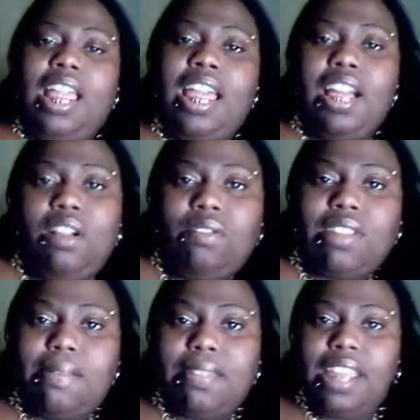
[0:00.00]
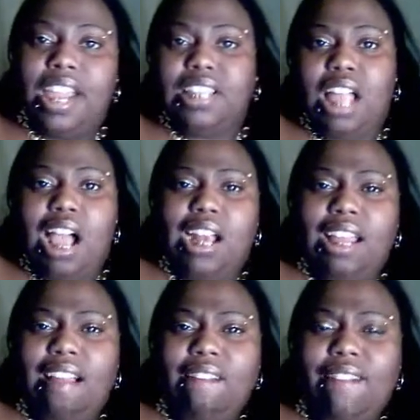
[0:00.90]
He goes upstairs all
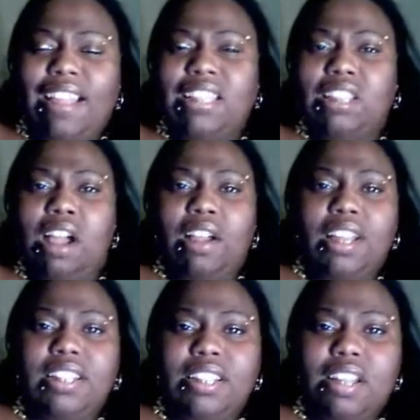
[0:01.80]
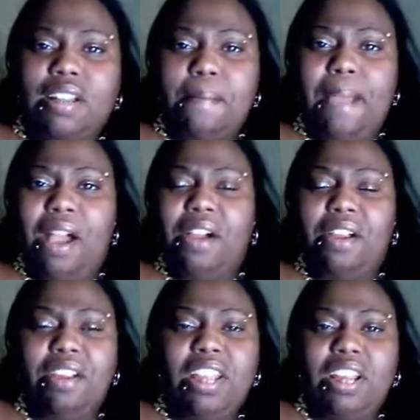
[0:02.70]
in her face talking junk about
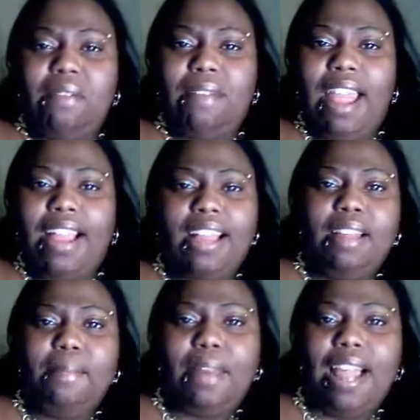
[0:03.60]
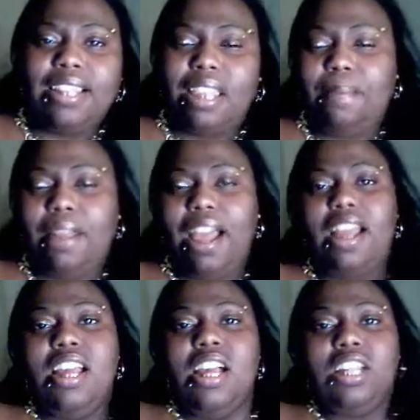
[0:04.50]
her. He don't like her, blah, blah,
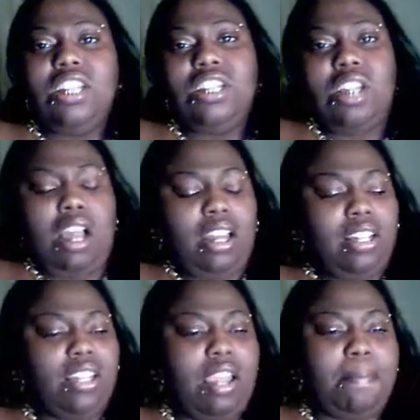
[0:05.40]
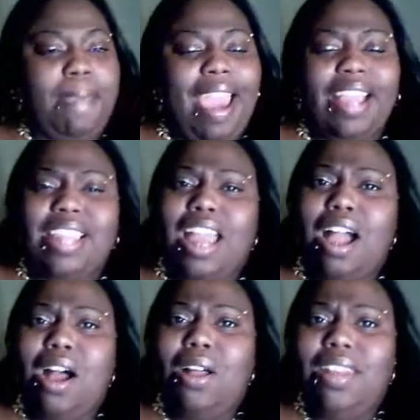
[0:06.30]
blah. She's talking junk back. They
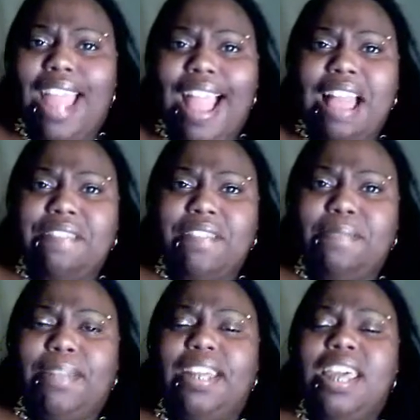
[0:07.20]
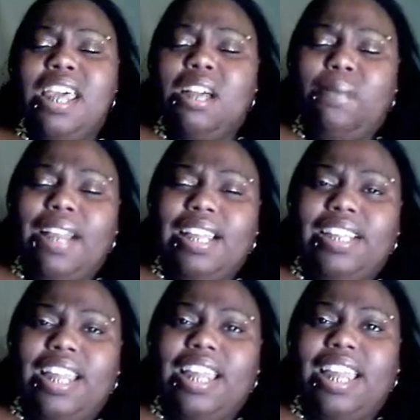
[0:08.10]
all laughing, but when they
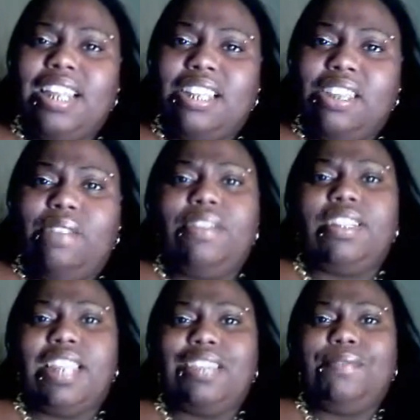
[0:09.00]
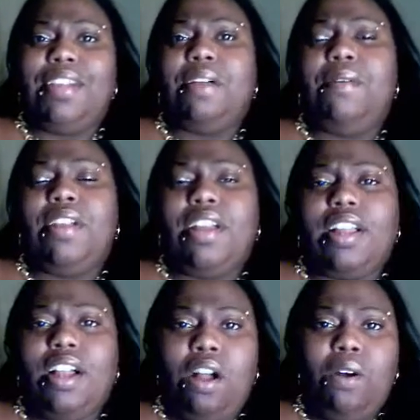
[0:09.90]
see it get serious, that's when they want to
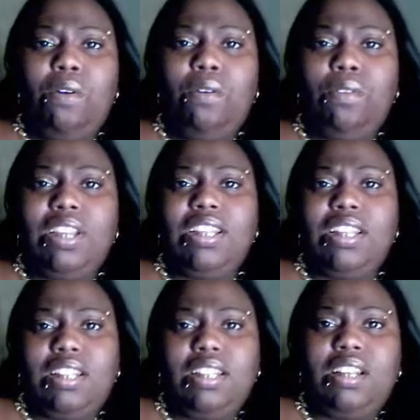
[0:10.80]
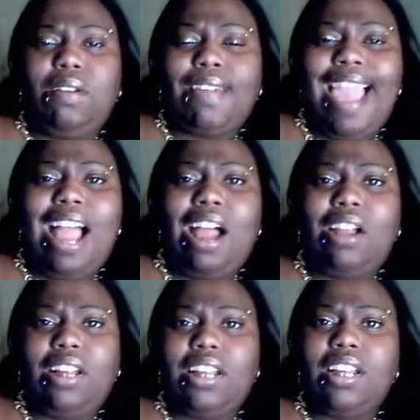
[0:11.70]
hold, you know,
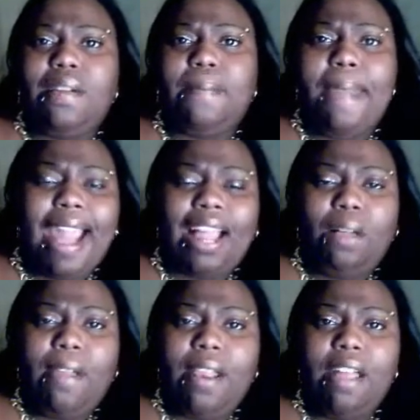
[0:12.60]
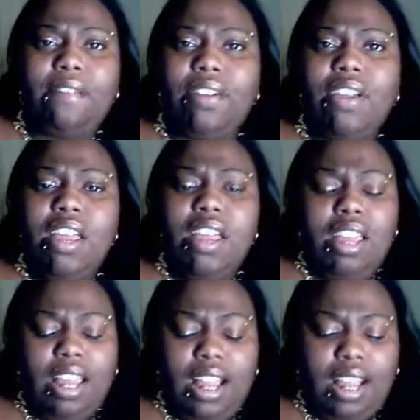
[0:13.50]
Kyle and her back or whatever.
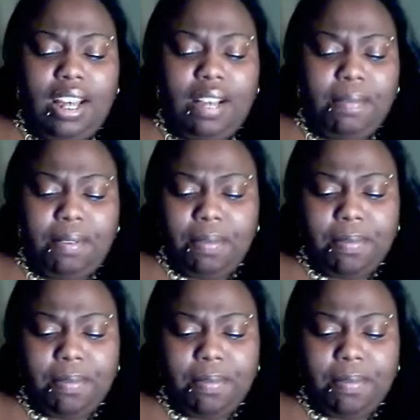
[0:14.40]
And